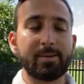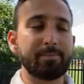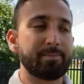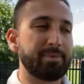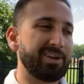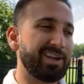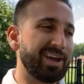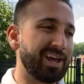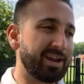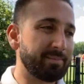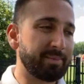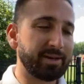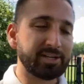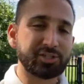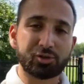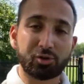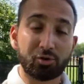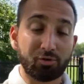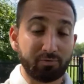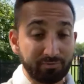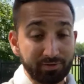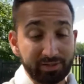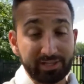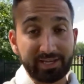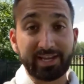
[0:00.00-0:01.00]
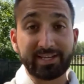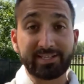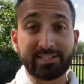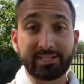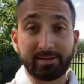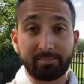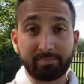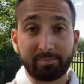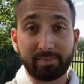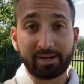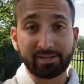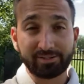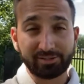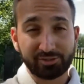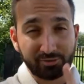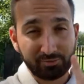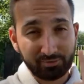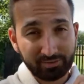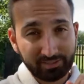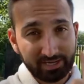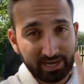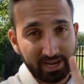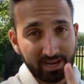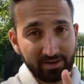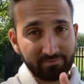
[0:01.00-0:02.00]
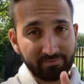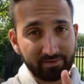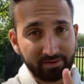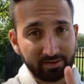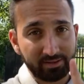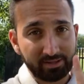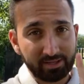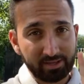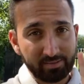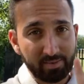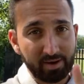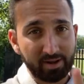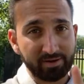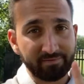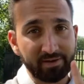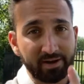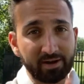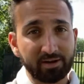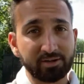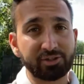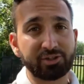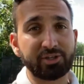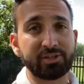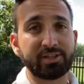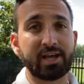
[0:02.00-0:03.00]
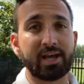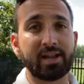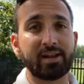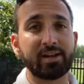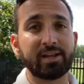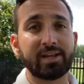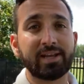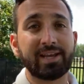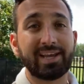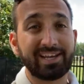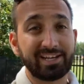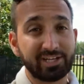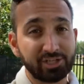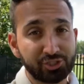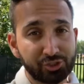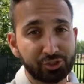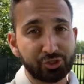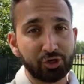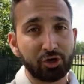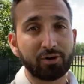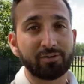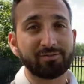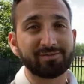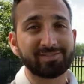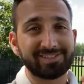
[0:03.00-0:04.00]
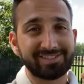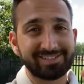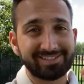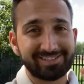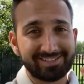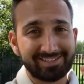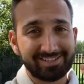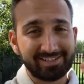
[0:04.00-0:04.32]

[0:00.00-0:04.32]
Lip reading: But you got to make sure over the 18 months you gave it the amount of energy that it deserves,